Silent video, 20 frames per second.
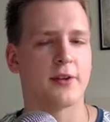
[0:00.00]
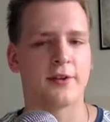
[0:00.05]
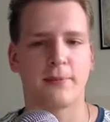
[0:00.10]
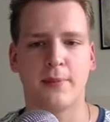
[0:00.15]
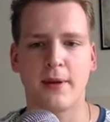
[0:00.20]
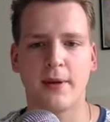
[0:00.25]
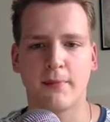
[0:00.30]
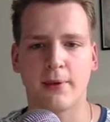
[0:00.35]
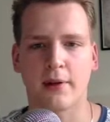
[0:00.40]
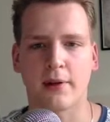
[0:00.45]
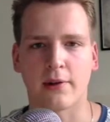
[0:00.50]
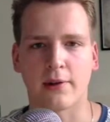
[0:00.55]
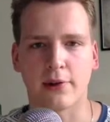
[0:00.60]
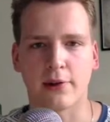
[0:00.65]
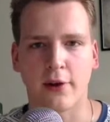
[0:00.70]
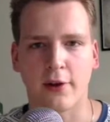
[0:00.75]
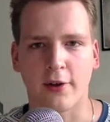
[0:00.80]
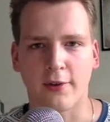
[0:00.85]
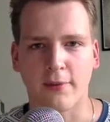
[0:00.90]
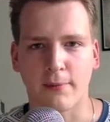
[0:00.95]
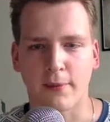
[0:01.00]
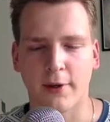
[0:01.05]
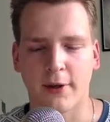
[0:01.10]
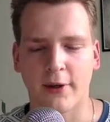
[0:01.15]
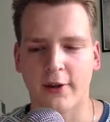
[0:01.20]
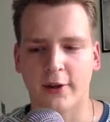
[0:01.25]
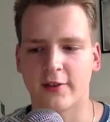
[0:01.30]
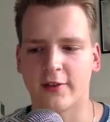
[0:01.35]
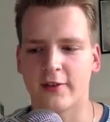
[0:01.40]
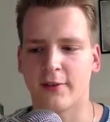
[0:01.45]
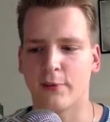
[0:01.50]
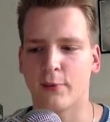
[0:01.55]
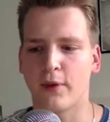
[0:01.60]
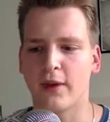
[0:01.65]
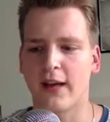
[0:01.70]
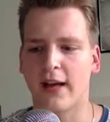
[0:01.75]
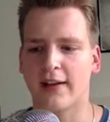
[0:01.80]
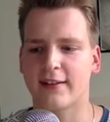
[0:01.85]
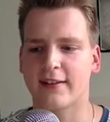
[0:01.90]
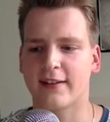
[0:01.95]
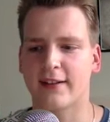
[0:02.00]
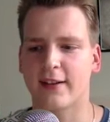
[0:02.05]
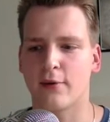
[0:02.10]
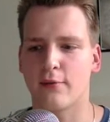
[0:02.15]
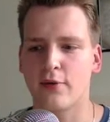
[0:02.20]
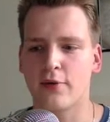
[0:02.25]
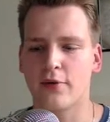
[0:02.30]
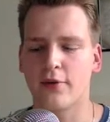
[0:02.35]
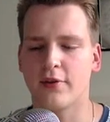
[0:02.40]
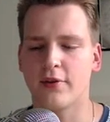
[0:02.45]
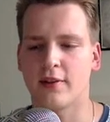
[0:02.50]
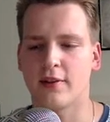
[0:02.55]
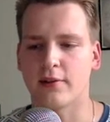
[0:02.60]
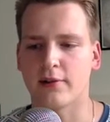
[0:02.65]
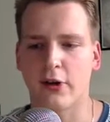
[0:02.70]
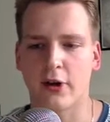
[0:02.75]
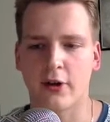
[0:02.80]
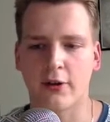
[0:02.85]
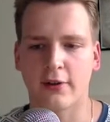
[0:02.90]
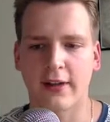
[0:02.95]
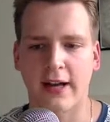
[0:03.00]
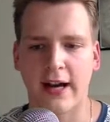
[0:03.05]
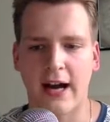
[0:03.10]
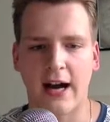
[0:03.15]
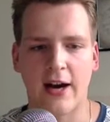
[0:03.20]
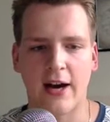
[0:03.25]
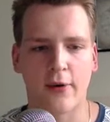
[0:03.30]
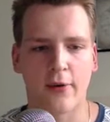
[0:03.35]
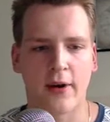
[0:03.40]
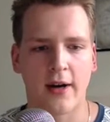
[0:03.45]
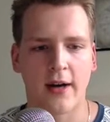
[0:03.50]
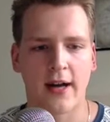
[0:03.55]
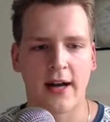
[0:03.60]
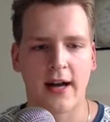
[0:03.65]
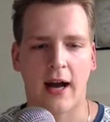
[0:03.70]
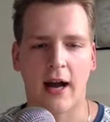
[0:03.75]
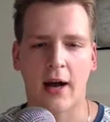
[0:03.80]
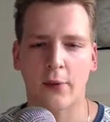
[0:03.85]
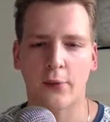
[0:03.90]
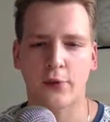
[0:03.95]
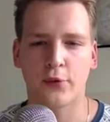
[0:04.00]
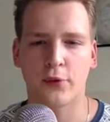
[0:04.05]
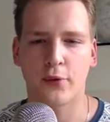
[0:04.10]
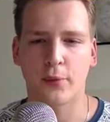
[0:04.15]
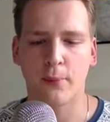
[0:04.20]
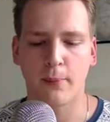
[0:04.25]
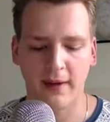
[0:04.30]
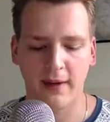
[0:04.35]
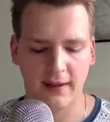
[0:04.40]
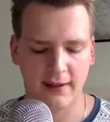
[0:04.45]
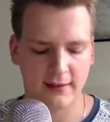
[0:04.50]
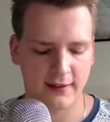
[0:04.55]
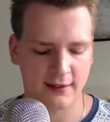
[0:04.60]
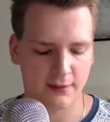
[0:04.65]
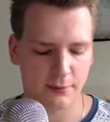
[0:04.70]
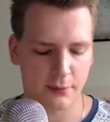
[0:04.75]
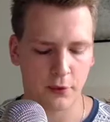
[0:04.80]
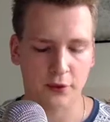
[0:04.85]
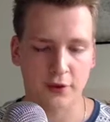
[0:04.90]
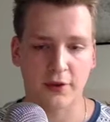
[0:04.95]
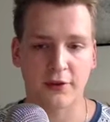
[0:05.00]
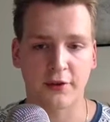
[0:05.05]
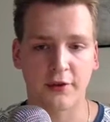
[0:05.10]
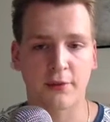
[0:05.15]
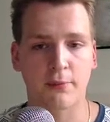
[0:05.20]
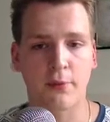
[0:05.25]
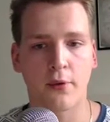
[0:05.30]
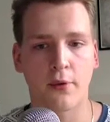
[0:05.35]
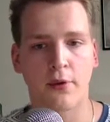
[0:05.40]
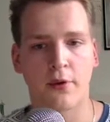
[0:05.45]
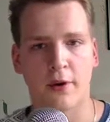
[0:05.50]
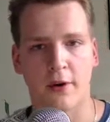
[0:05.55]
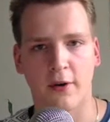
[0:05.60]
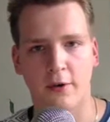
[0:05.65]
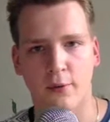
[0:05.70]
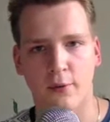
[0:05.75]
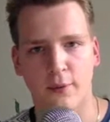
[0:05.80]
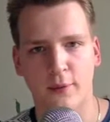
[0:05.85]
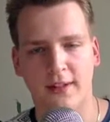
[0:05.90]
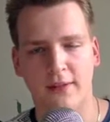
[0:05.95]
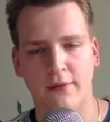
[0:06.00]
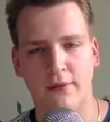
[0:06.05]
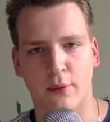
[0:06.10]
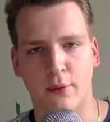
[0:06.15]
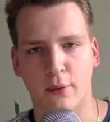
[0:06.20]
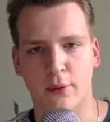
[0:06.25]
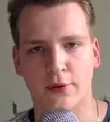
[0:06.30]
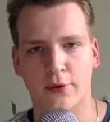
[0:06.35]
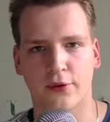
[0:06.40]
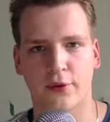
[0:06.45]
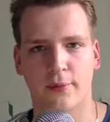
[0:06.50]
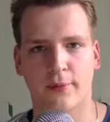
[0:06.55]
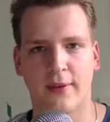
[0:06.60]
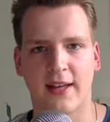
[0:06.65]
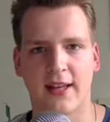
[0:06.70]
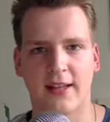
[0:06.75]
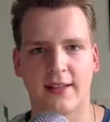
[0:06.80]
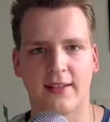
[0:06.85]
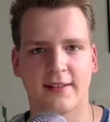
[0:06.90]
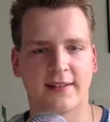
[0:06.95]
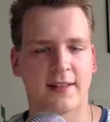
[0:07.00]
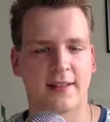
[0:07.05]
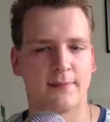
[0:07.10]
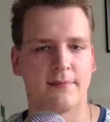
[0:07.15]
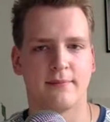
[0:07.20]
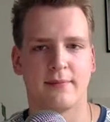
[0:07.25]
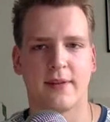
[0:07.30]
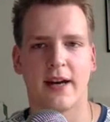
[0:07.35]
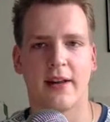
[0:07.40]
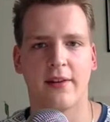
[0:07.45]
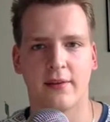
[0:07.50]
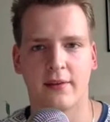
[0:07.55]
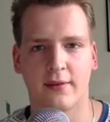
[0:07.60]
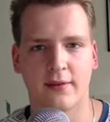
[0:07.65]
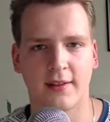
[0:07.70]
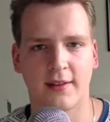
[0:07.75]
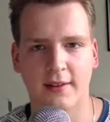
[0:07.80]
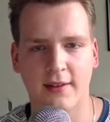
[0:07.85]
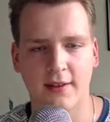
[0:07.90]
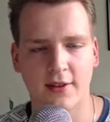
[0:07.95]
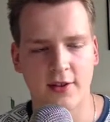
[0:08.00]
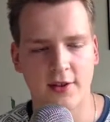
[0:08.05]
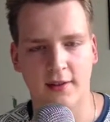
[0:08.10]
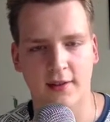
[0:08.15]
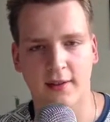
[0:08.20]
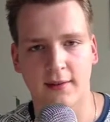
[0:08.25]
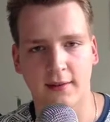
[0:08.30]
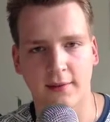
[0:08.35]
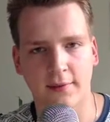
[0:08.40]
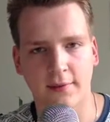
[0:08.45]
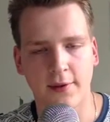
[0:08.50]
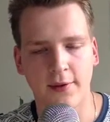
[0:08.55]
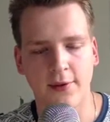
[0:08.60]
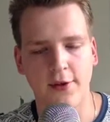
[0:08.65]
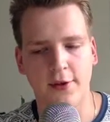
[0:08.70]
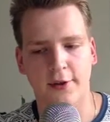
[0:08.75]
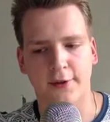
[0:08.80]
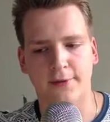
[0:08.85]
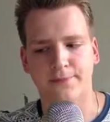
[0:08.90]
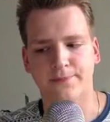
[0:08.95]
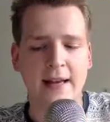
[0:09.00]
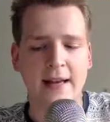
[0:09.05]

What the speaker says: people learn, because we as a community learn how to make this process smoother whenever we want to make some other decision in the future.